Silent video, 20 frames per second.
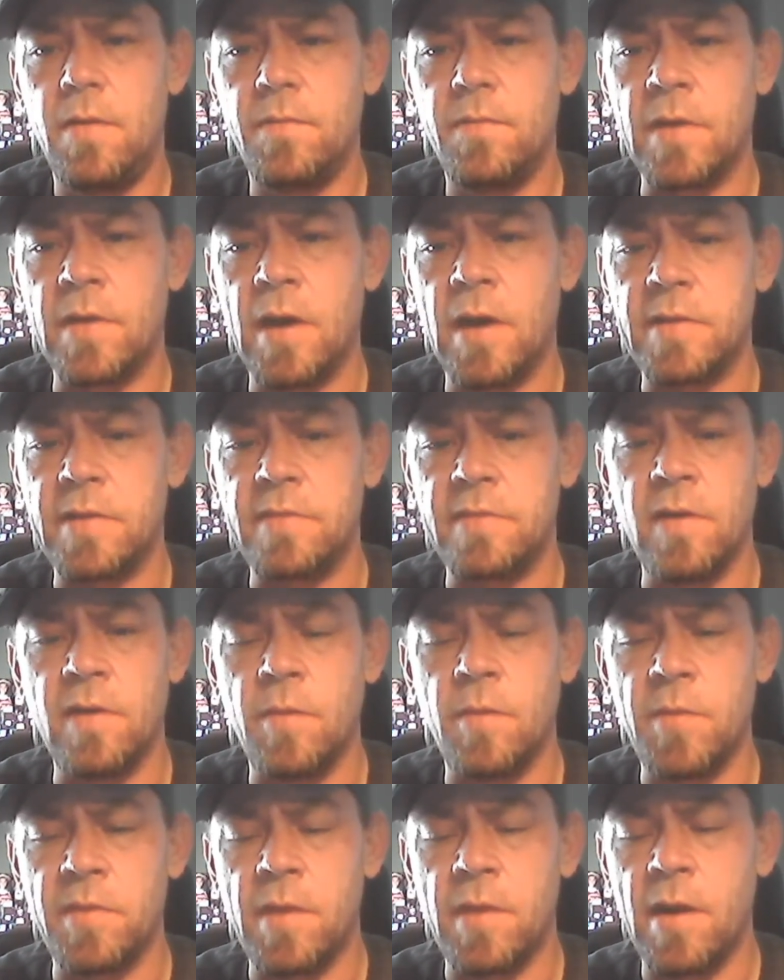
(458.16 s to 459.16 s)
for God to
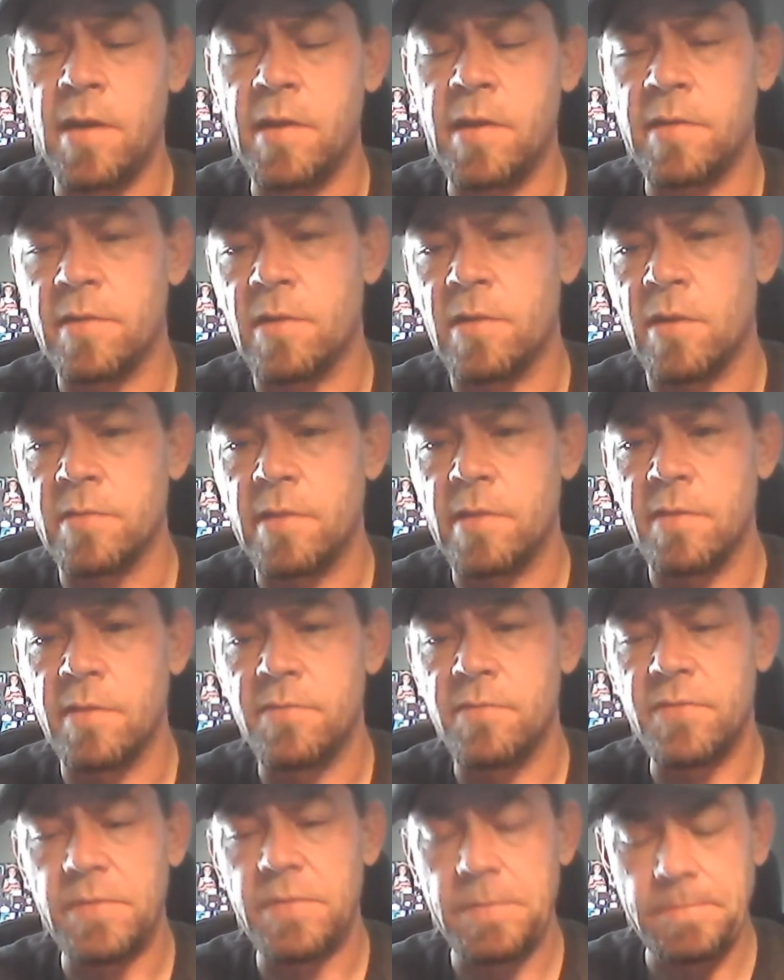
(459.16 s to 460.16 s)
tell me that I need to call
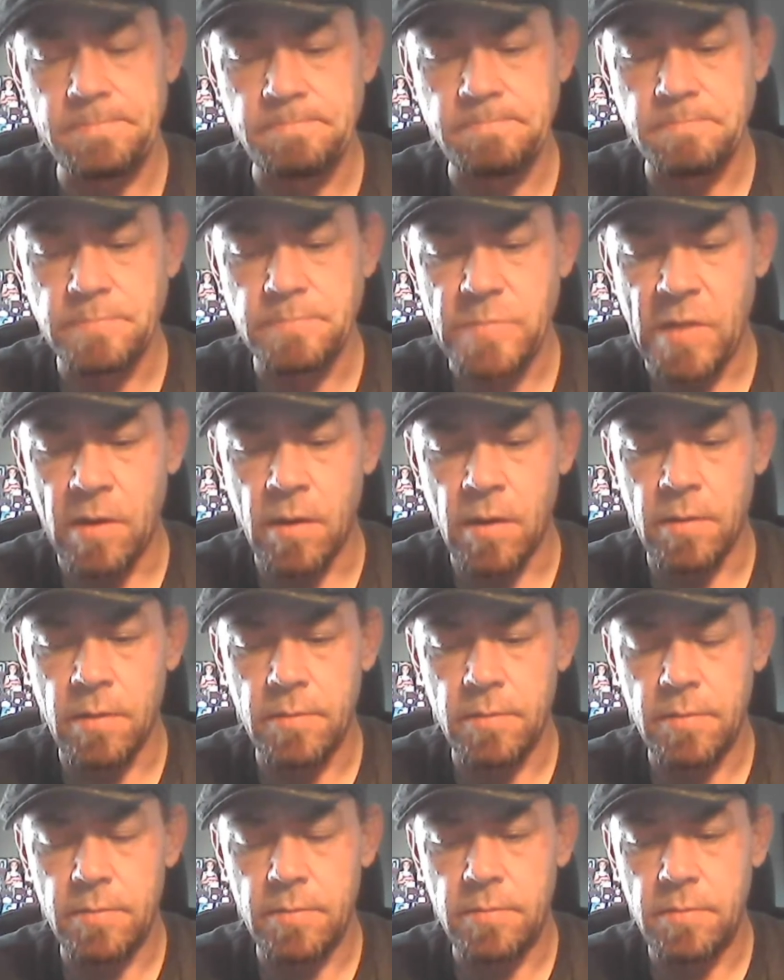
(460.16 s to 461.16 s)
Dave.
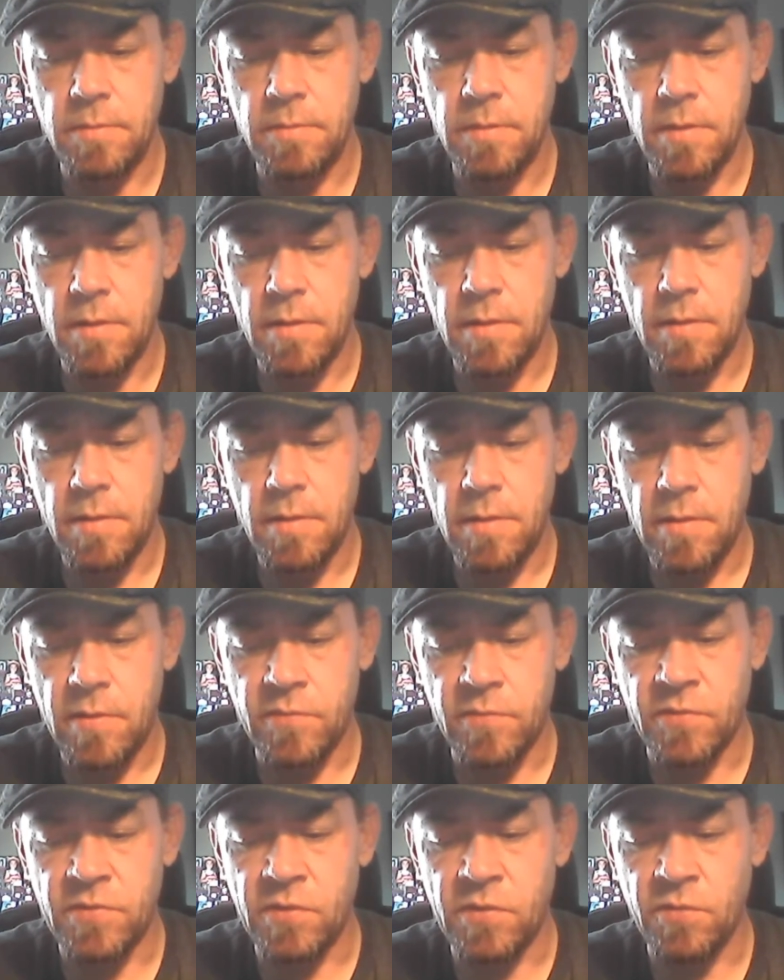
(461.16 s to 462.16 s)
Uh,
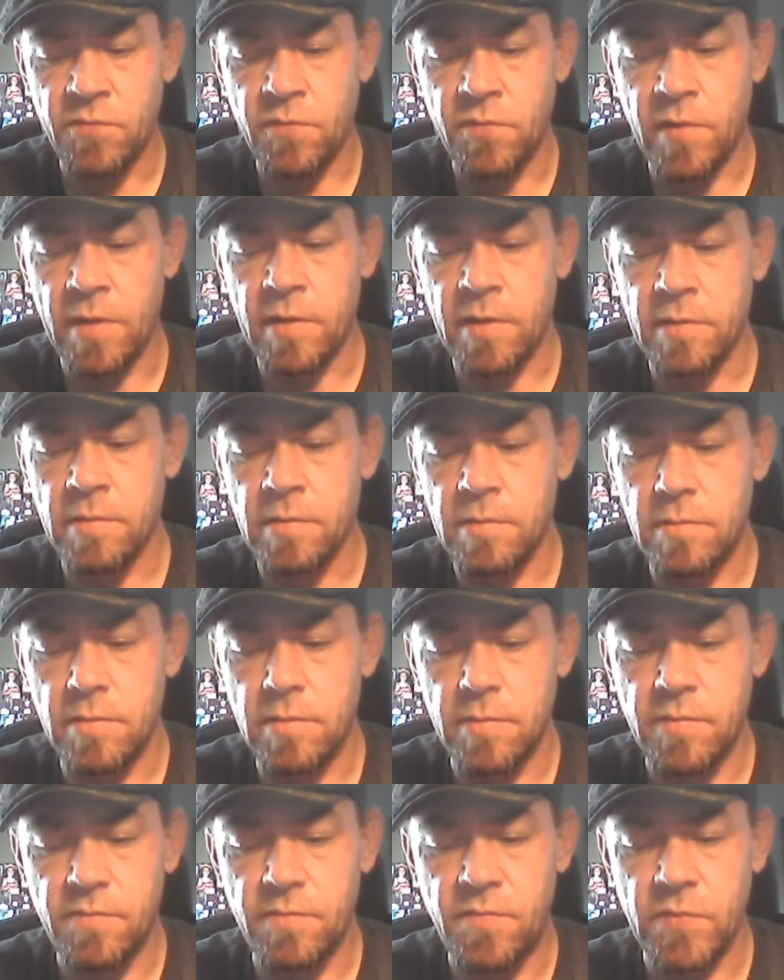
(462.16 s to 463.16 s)
he's a dear friend, and
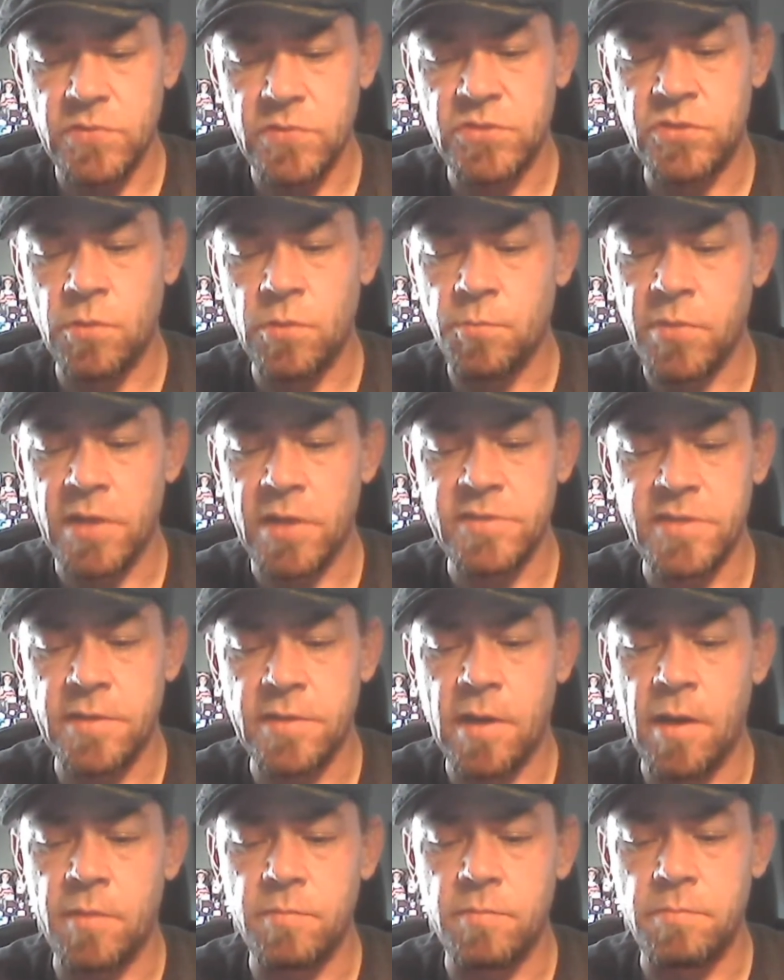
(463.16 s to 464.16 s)
I feel so blessed
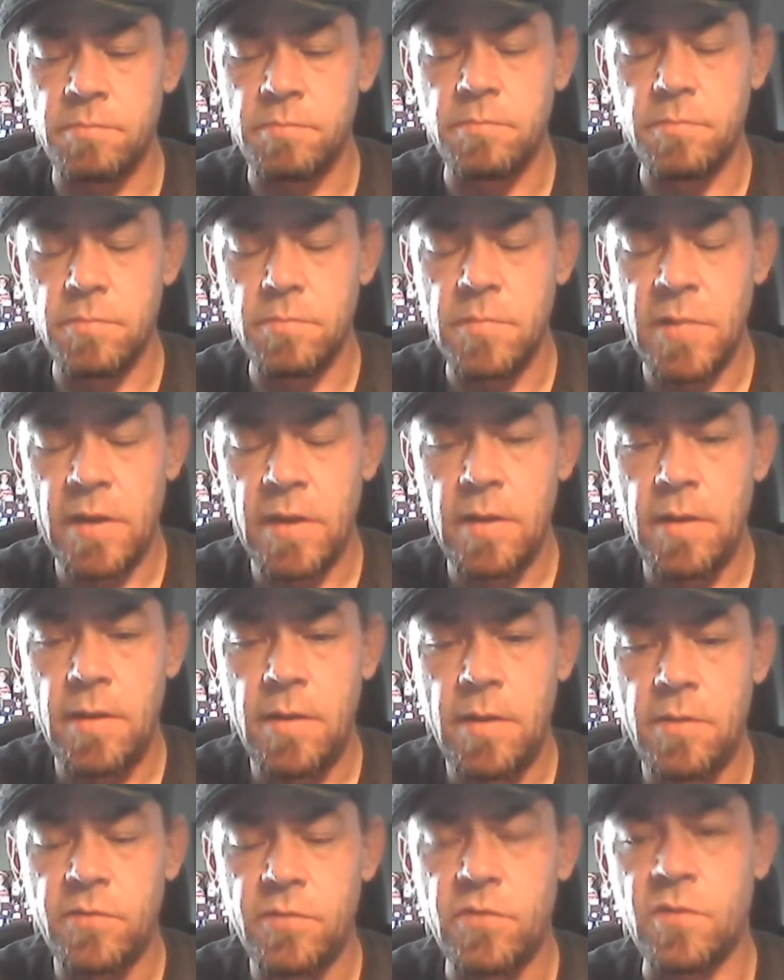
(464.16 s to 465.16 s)
that God
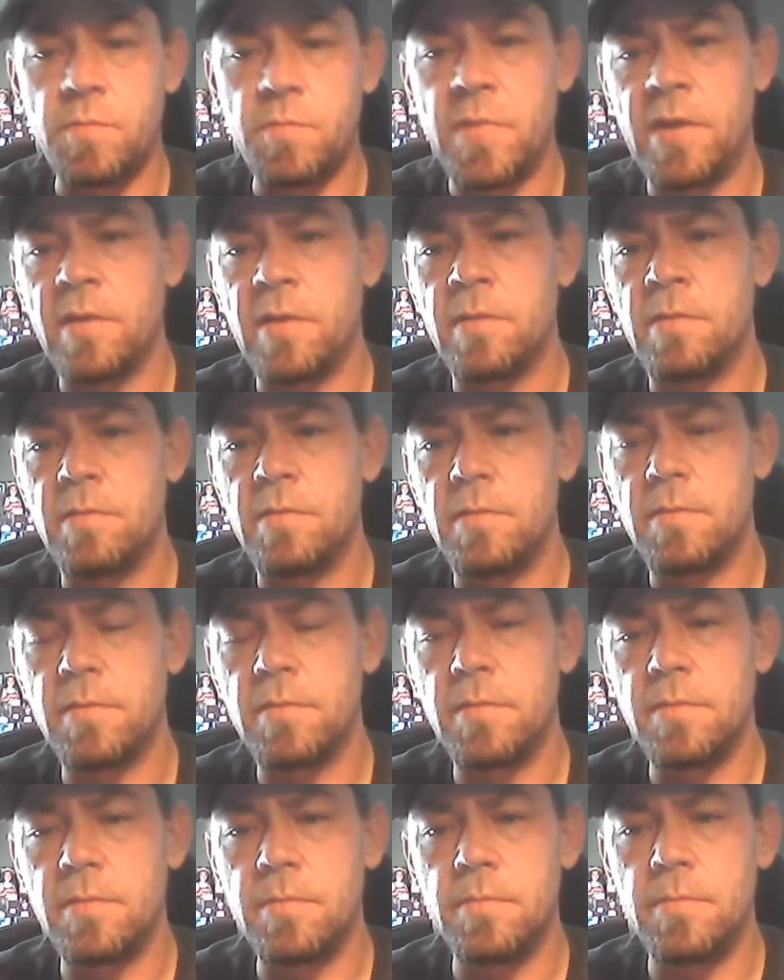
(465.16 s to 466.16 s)
took me
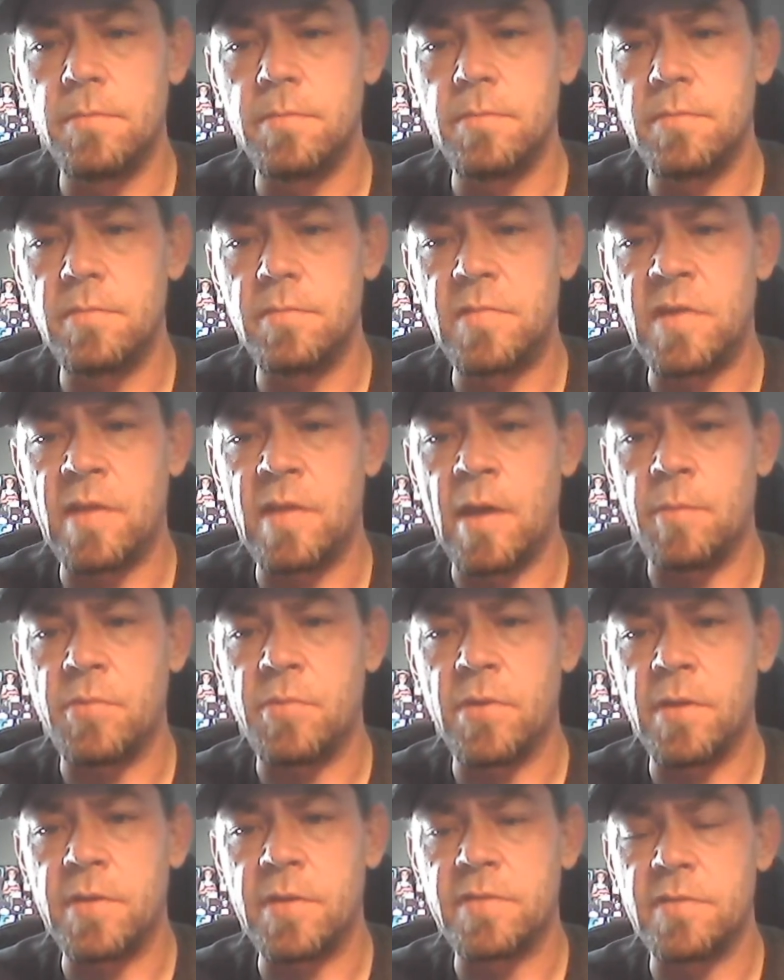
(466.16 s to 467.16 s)
to
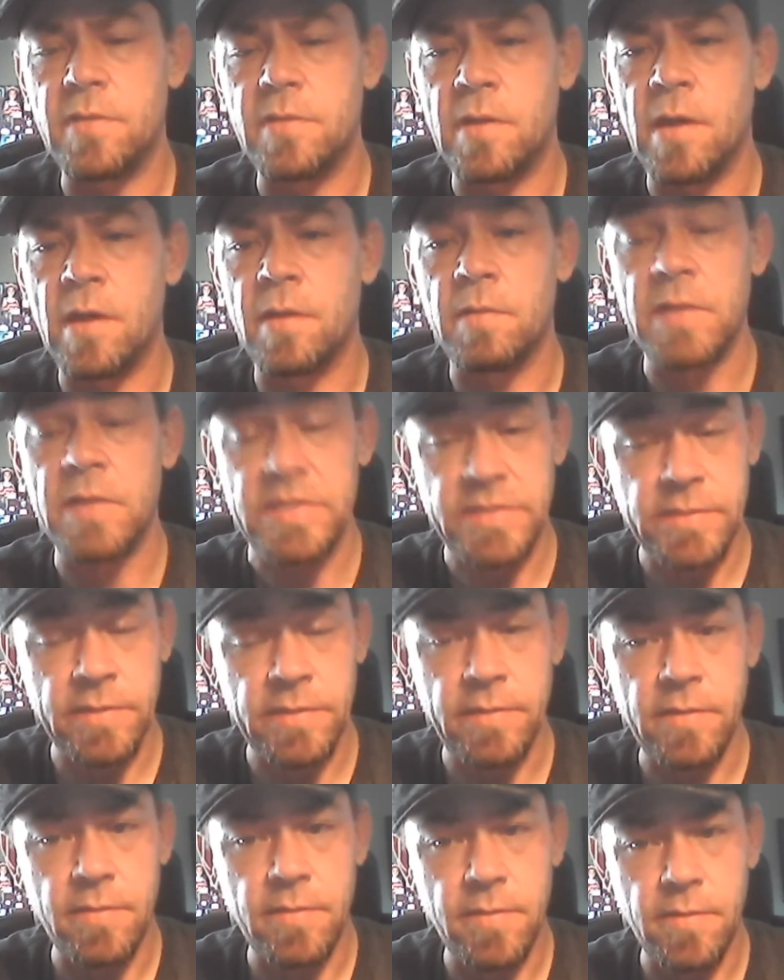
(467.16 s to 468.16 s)
that place, and I
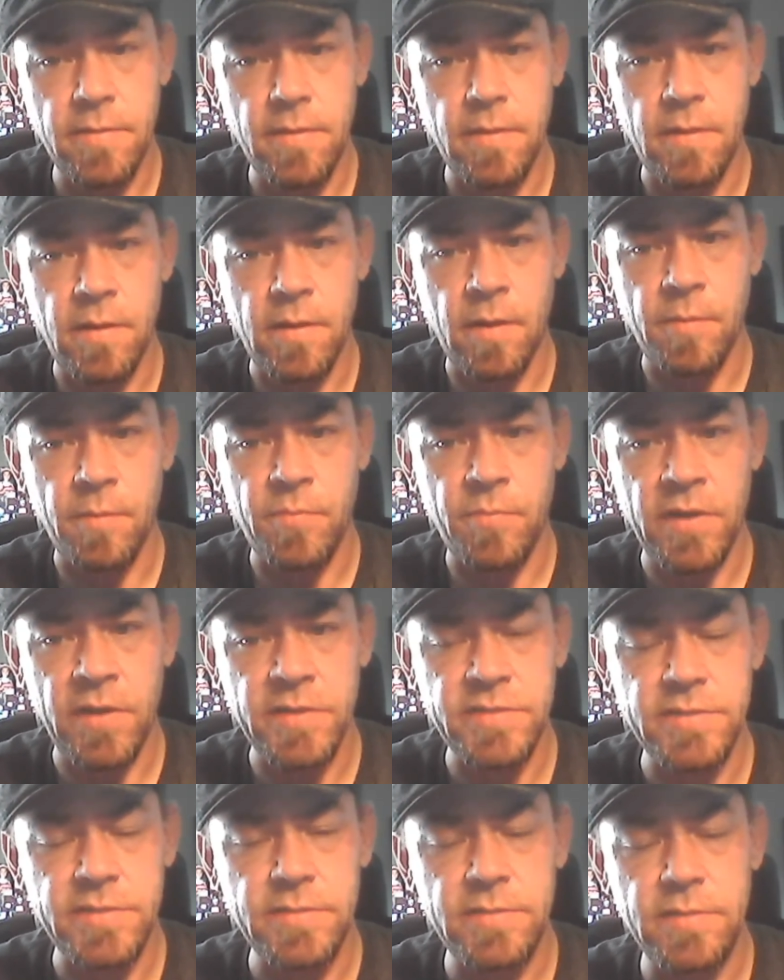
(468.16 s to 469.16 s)
listened, and I
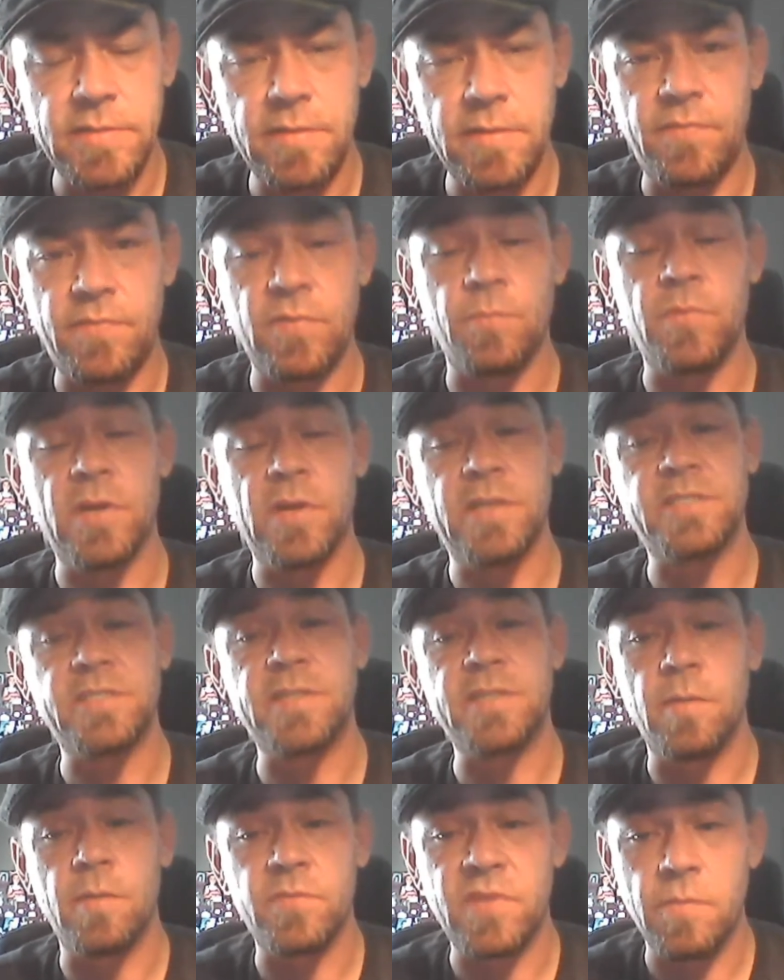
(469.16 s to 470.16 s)
feel
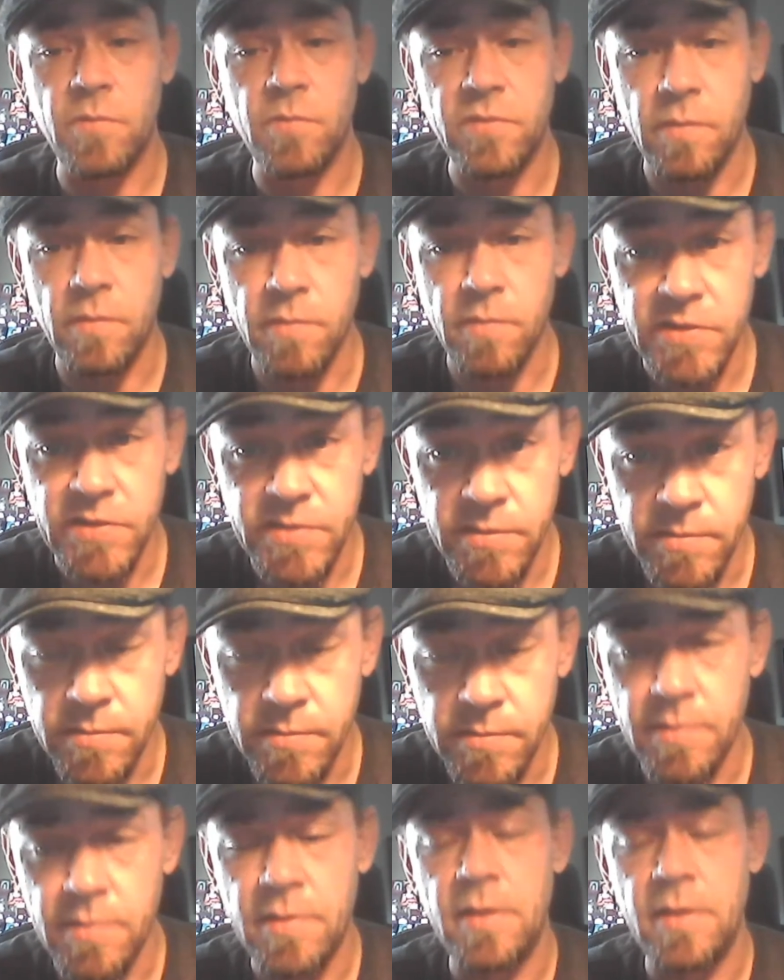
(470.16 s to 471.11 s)
blessed that I was able to listen.